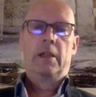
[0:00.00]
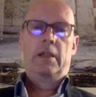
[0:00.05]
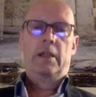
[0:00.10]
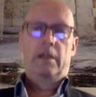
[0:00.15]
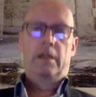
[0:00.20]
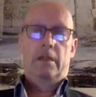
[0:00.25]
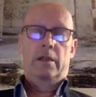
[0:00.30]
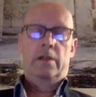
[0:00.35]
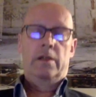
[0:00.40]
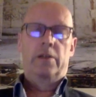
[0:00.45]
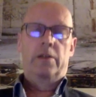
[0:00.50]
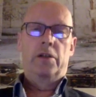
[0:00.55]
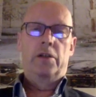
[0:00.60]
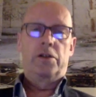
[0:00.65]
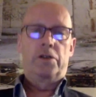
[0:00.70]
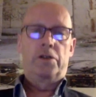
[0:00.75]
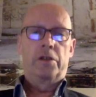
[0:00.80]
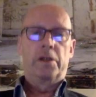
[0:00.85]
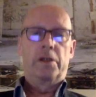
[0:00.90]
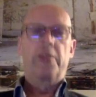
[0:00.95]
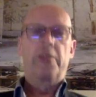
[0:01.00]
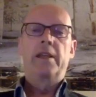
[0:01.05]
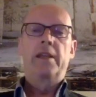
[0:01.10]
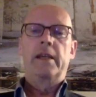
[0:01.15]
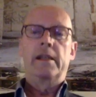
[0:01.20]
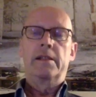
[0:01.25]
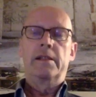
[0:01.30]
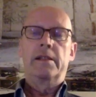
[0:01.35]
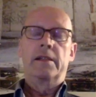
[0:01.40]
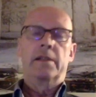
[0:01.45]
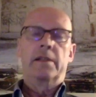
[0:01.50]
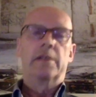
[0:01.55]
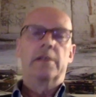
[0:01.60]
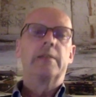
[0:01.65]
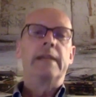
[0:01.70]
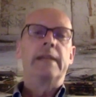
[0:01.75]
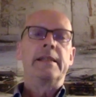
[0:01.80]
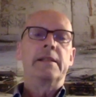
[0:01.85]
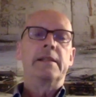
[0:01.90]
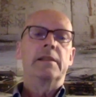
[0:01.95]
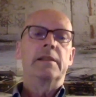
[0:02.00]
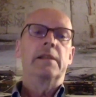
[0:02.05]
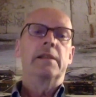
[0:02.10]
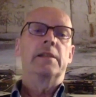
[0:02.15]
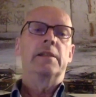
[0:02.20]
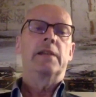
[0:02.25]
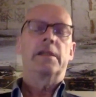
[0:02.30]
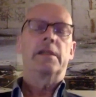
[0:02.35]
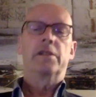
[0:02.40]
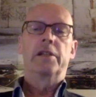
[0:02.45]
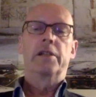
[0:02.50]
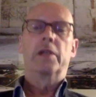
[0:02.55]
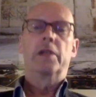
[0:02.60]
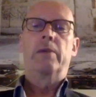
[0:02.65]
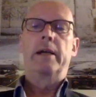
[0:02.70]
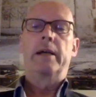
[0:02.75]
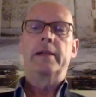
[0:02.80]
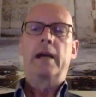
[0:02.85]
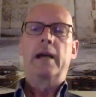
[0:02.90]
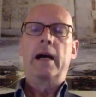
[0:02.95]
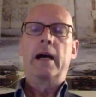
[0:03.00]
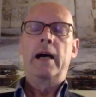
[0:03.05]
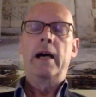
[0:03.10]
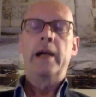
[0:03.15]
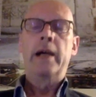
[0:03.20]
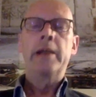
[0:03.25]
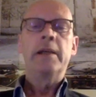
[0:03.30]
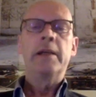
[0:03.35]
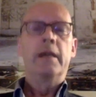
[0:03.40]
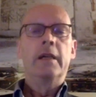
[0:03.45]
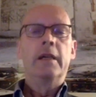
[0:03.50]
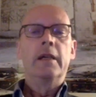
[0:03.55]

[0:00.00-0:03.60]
The exotic thing is that density is actually quite high,